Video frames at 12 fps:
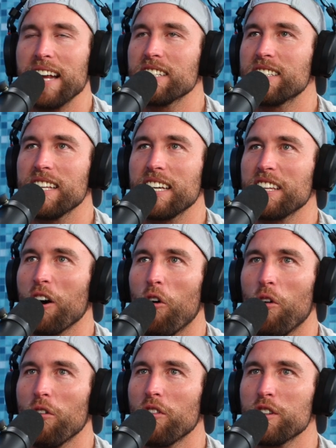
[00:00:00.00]
just think
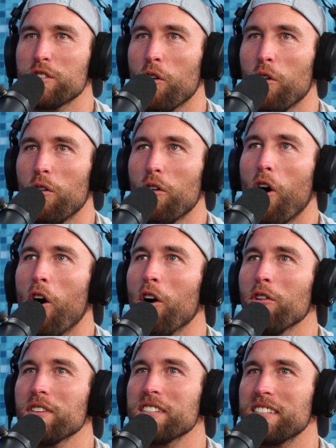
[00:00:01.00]
all
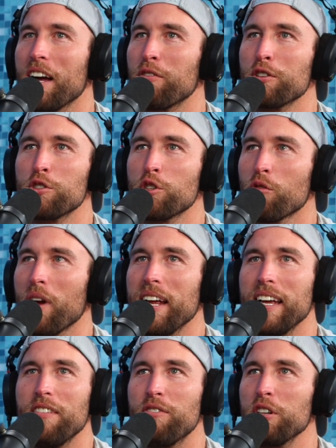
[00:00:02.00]
of this stuff, you're so right.
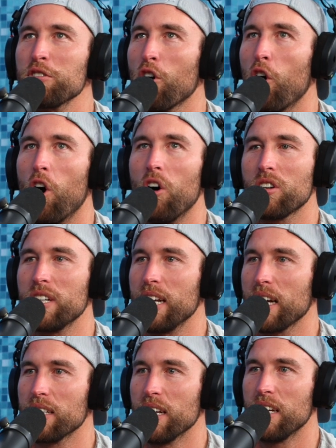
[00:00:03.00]
It feels all connected.